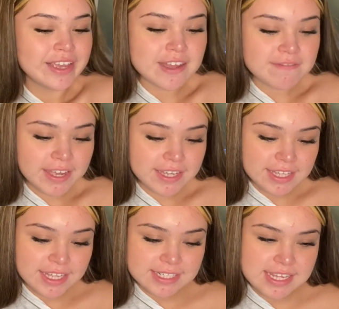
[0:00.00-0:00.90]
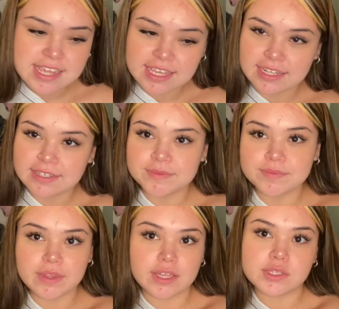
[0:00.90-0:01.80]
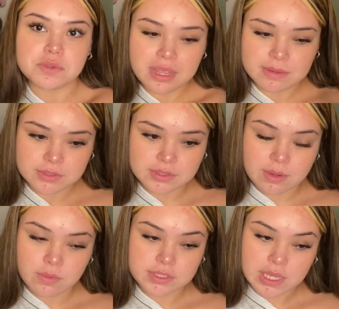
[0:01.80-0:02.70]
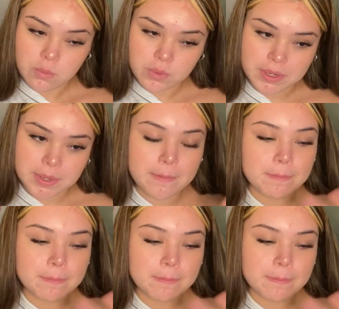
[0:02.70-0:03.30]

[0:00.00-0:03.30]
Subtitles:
If I can like take in like 2 hamsters at once, I would.